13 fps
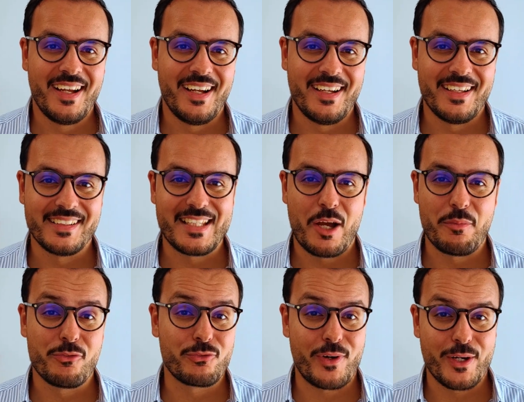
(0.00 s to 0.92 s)

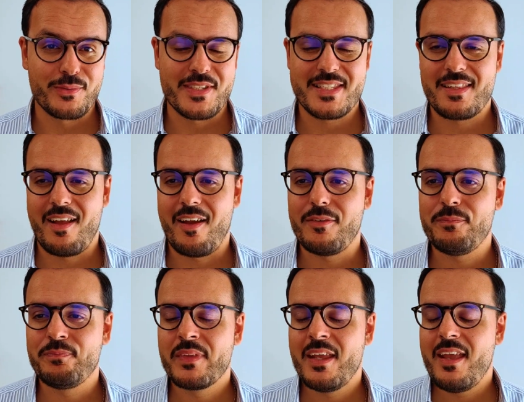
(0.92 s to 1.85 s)
type of fragrance line.